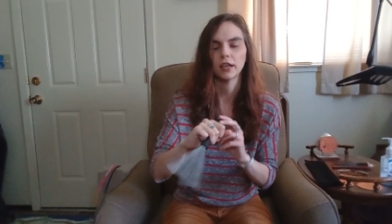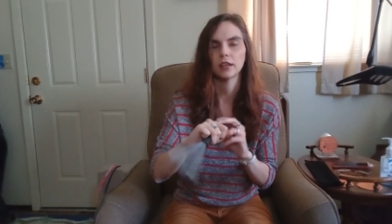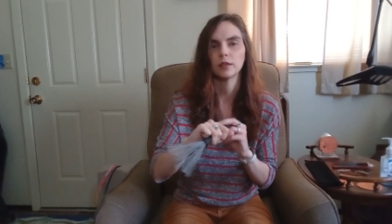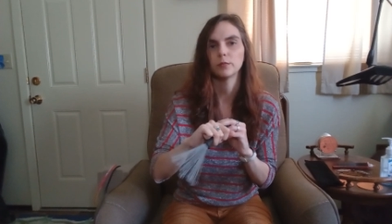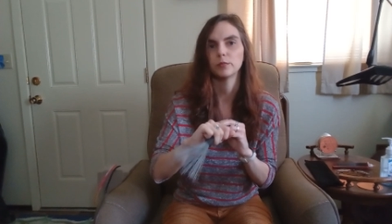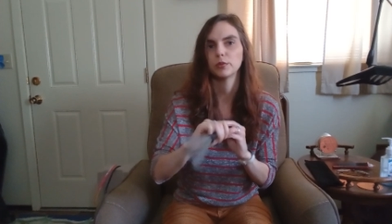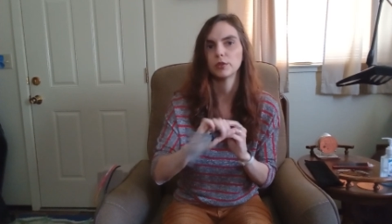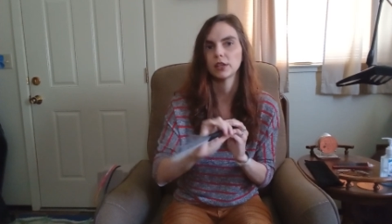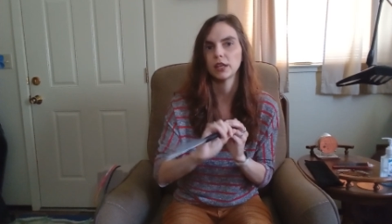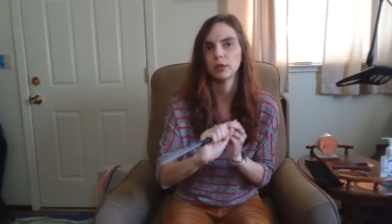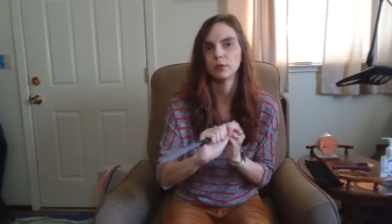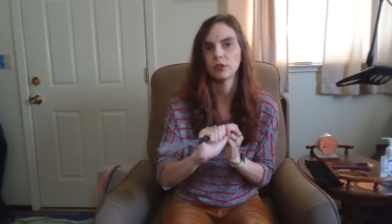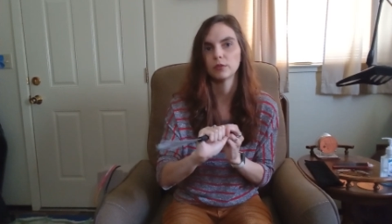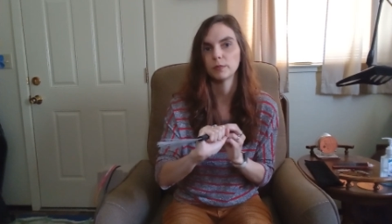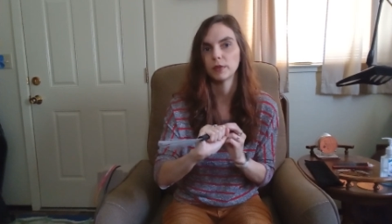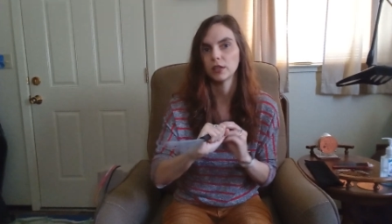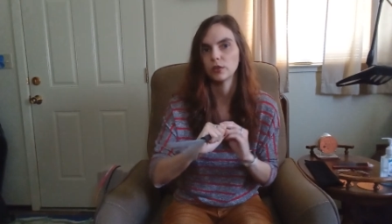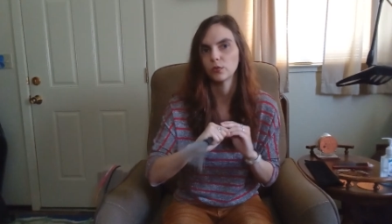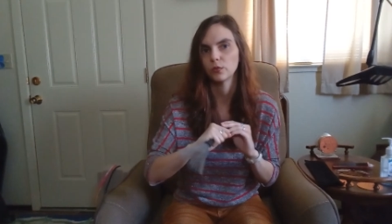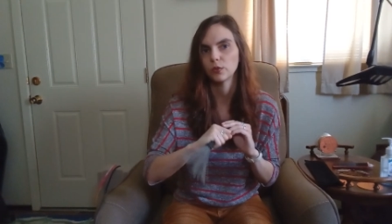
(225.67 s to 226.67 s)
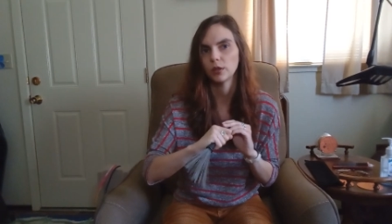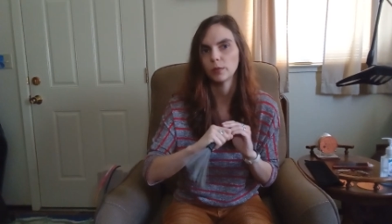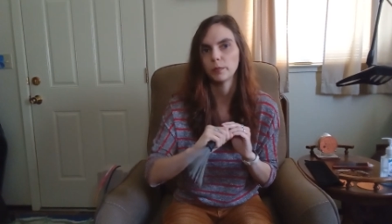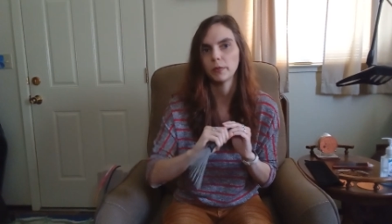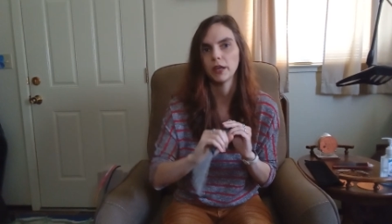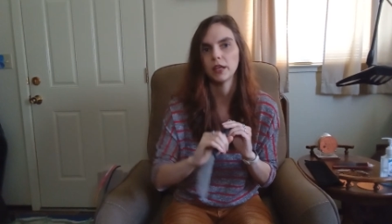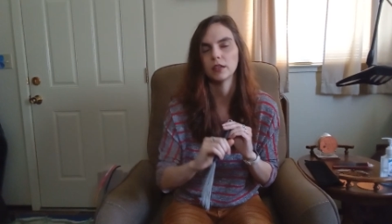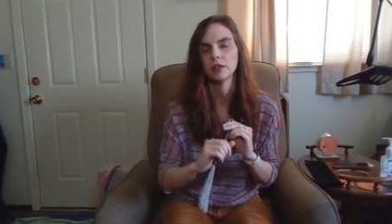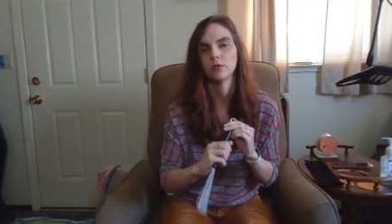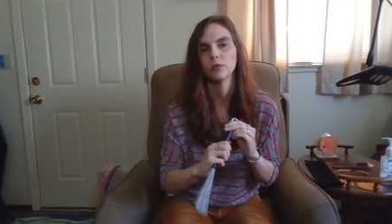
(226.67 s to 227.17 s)
I can play with my grip
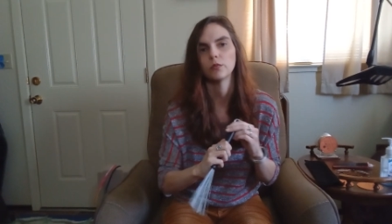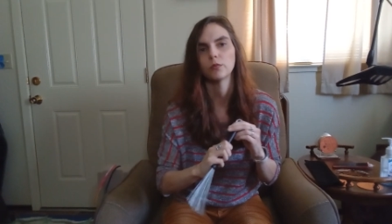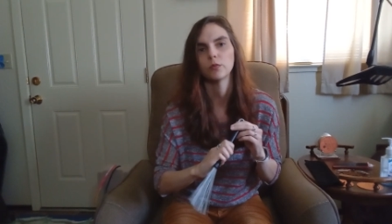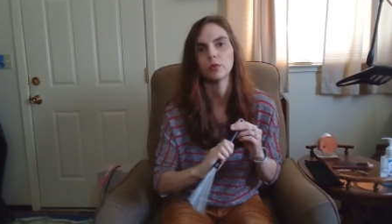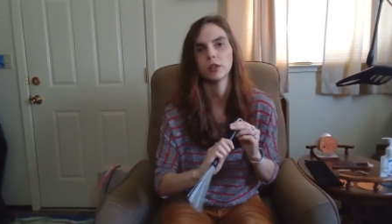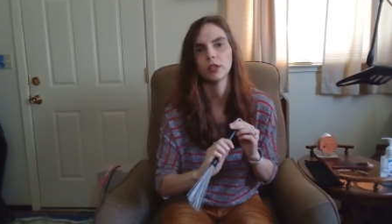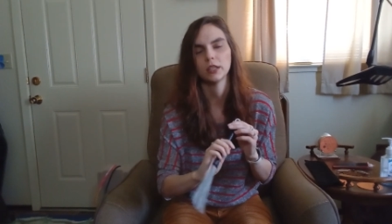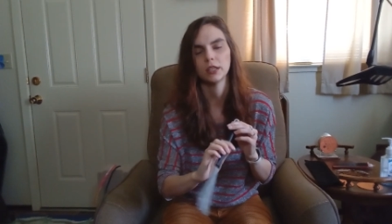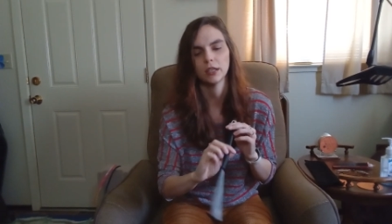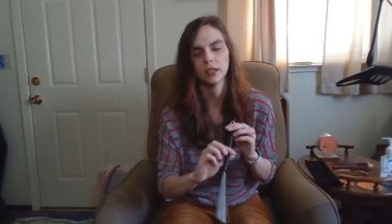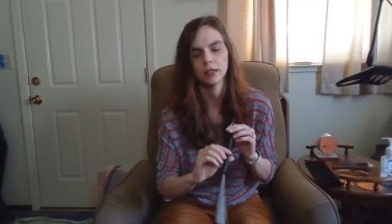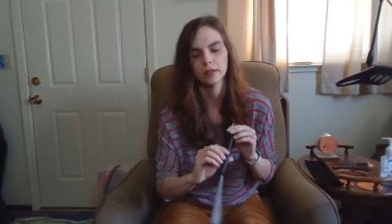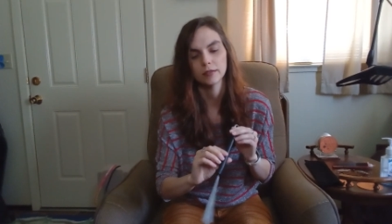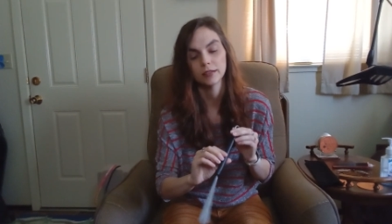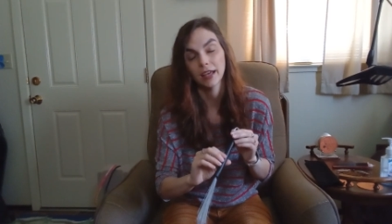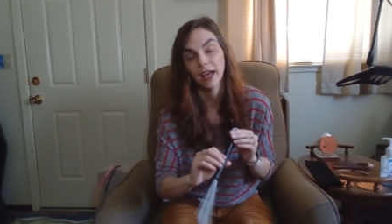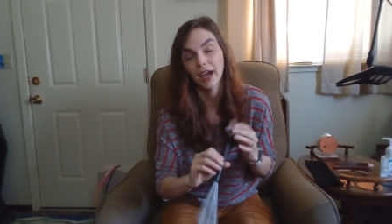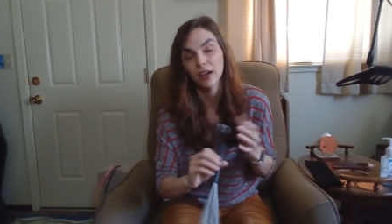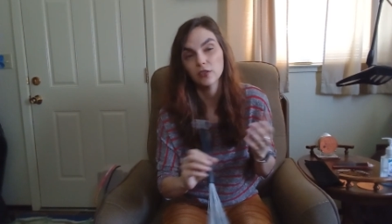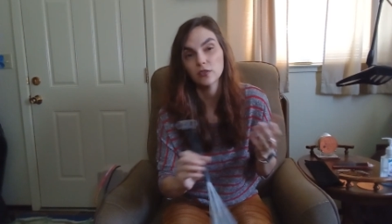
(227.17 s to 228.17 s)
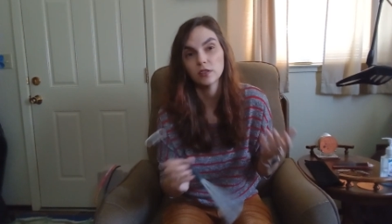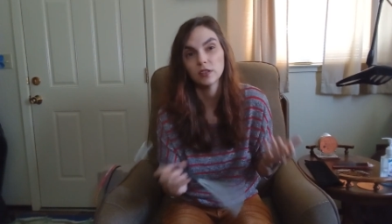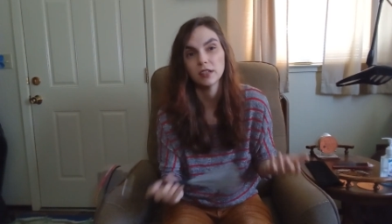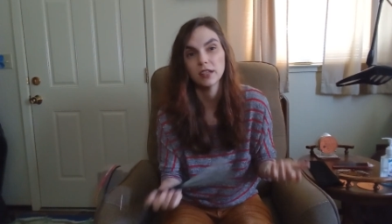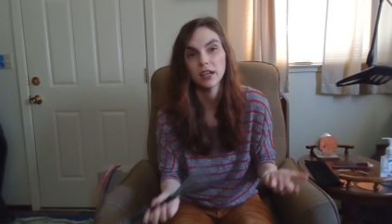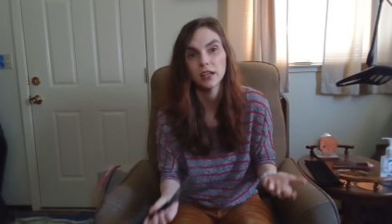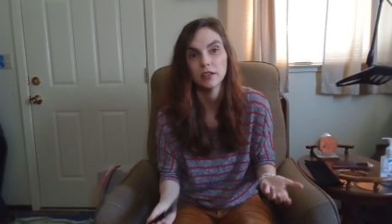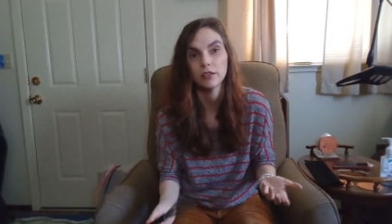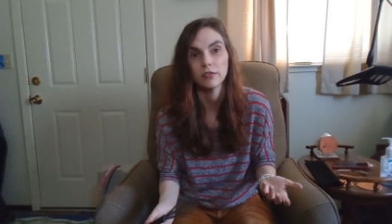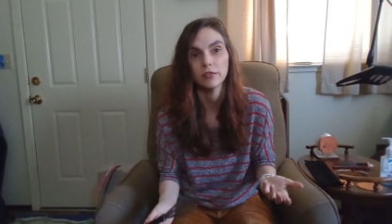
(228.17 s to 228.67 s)
and really actually
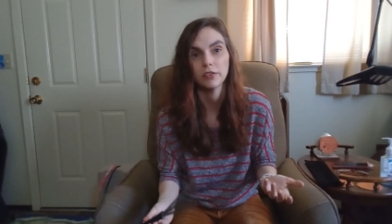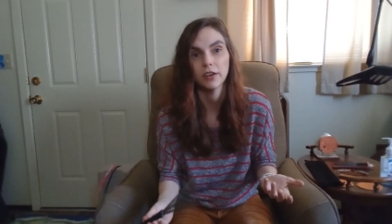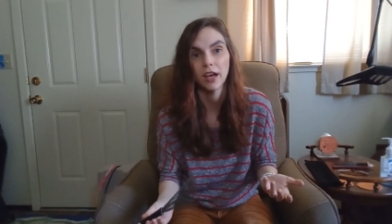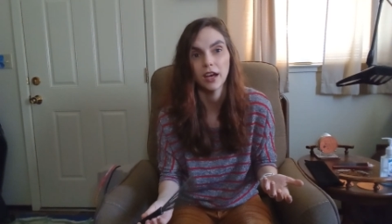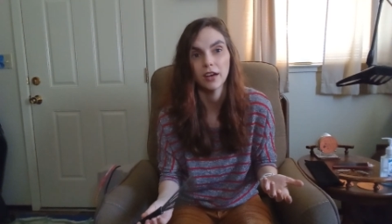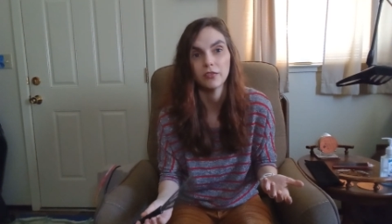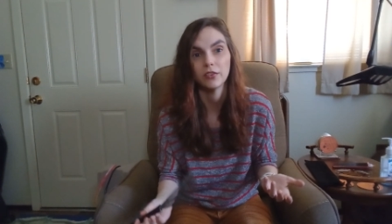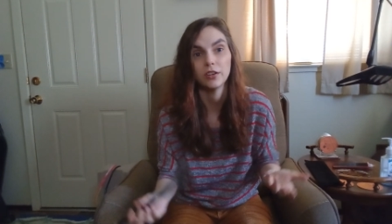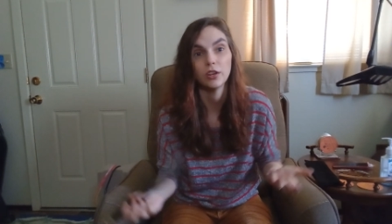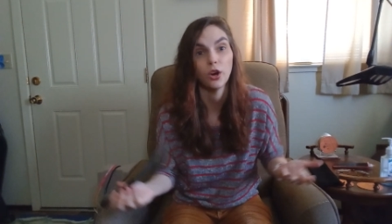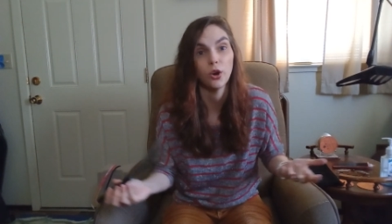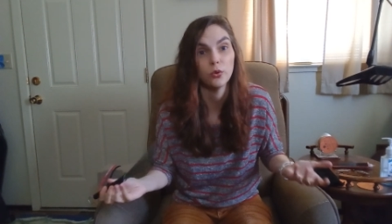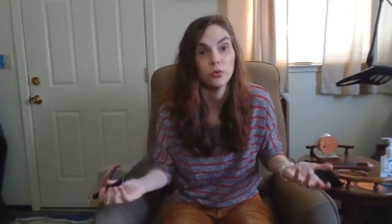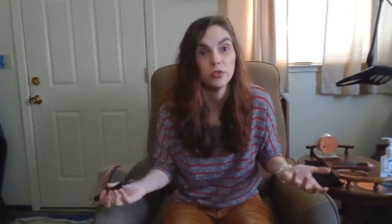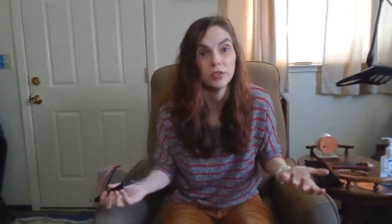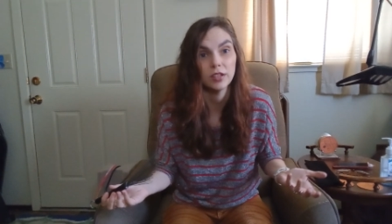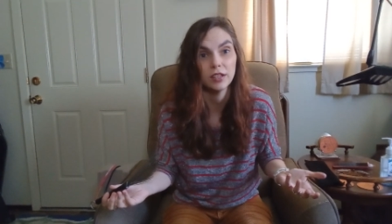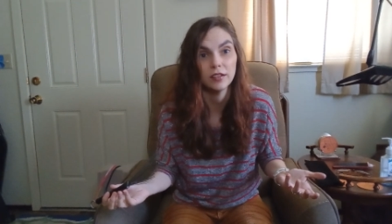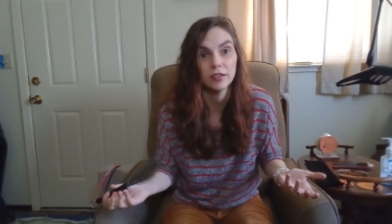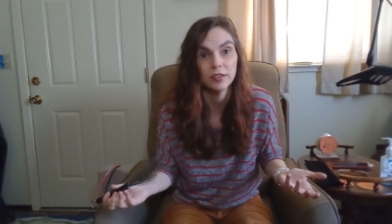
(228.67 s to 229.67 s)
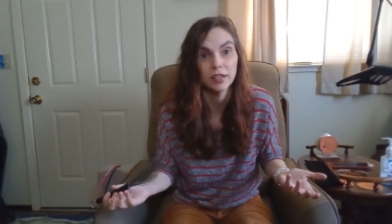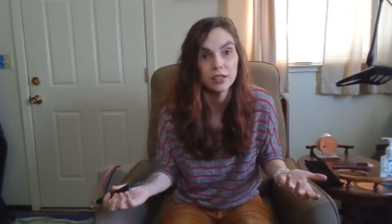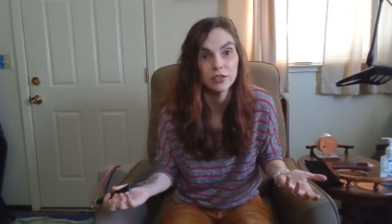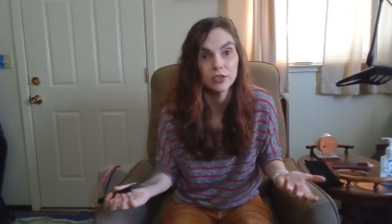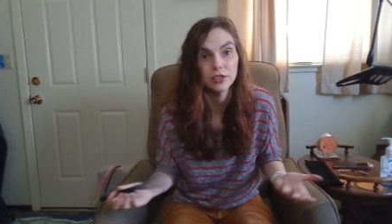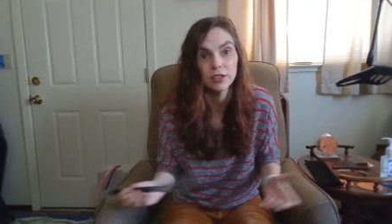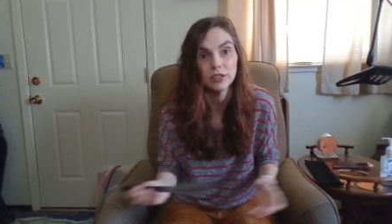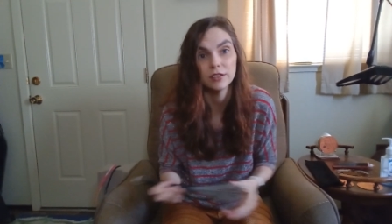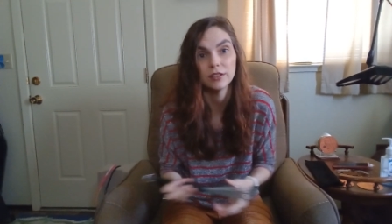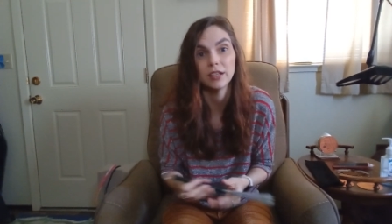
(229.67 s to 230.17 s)
kind of have an OT
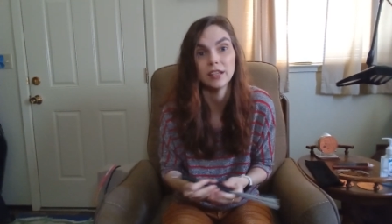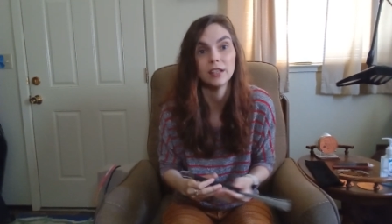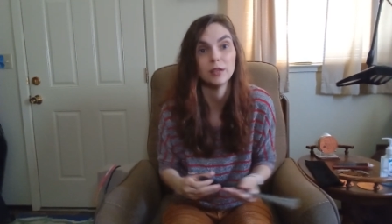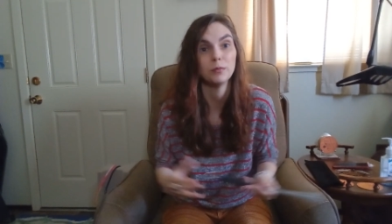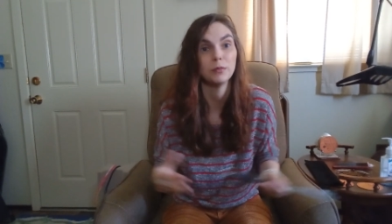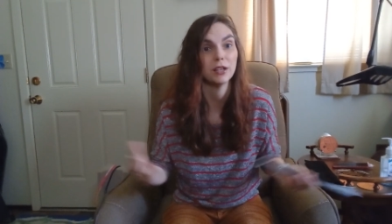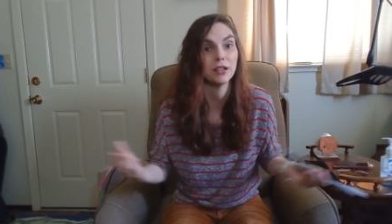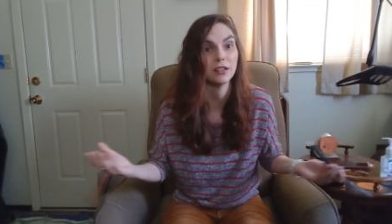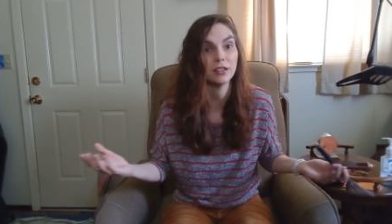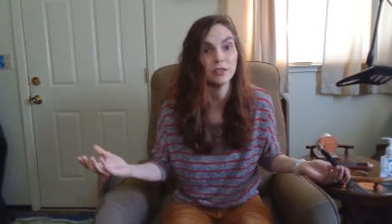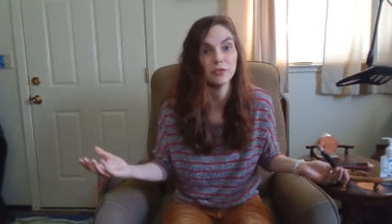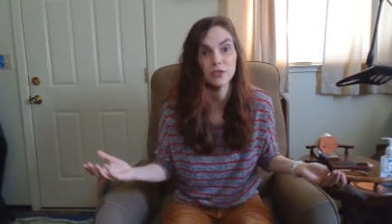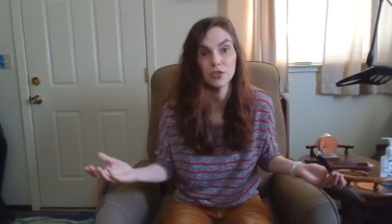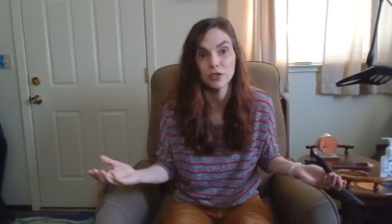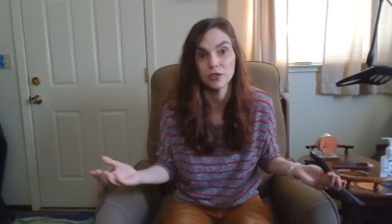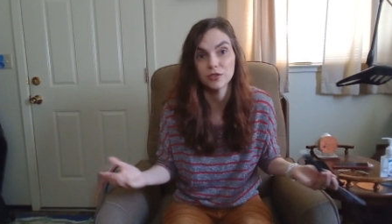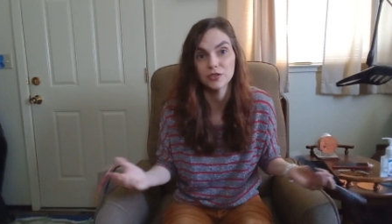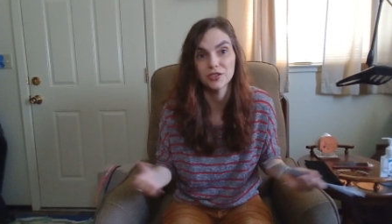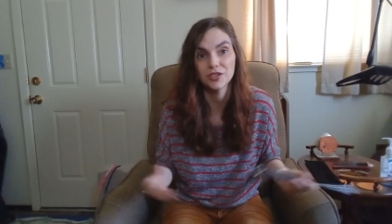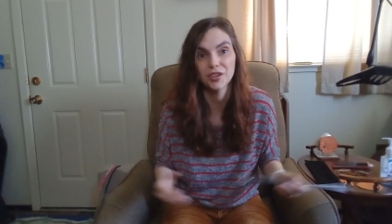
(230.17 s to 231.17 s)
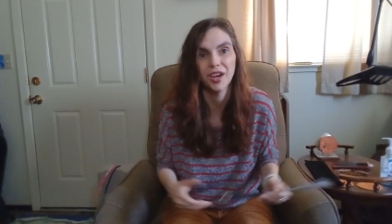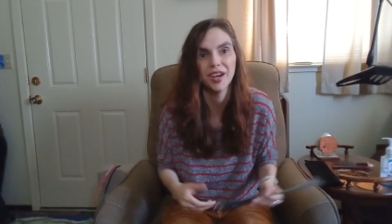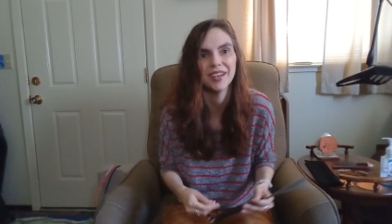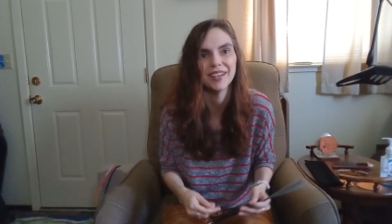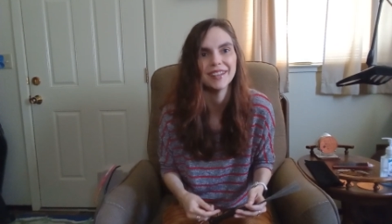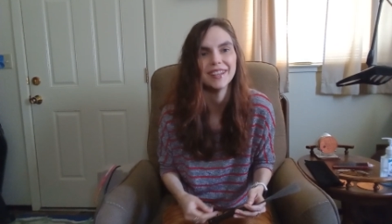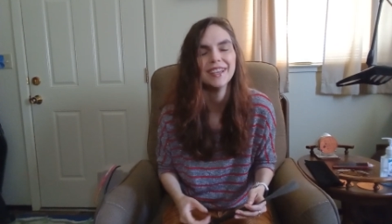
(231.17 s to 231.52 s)
session in the middle of church.